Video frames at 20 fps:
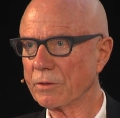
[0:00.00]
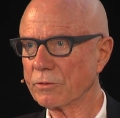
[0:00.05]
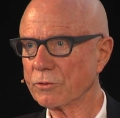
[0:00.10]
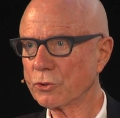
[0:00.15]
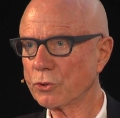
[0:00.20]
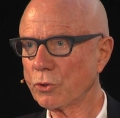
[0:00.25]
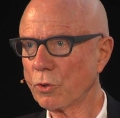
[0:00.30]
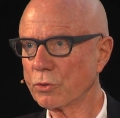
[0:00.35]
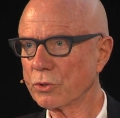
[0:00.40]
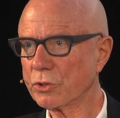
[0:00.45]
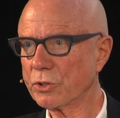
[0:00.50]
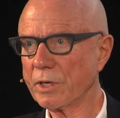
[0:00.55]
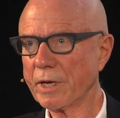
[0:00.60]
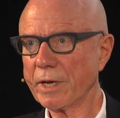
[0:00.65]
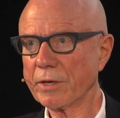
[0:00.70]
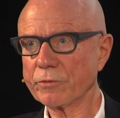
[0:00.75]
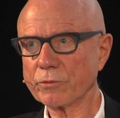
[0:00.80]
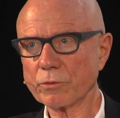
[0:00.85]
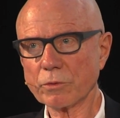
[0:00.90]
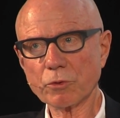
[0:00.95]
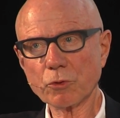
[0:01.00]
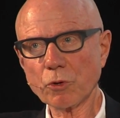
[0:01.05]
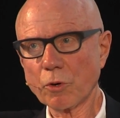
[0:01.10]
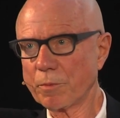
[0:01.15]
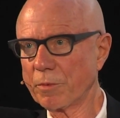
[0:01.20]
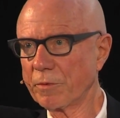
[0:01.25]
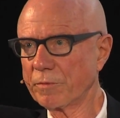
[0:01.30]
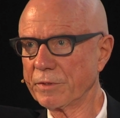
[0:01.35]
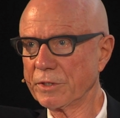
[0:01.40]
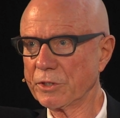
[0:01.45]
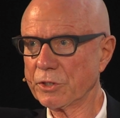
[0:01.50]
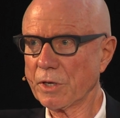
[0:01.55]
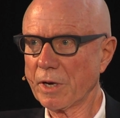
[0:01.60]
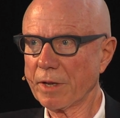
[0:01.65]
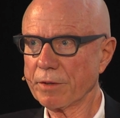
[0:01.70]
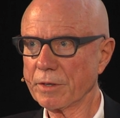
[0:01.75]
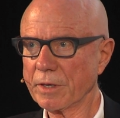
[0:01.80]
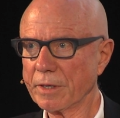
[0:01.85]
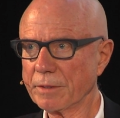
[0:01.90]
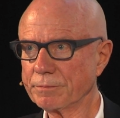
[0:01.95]
Show chairs on top of each
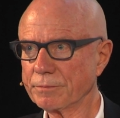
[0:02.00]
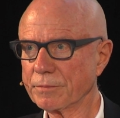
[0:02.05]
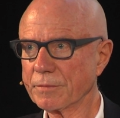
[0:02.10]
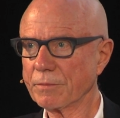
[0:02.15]
other,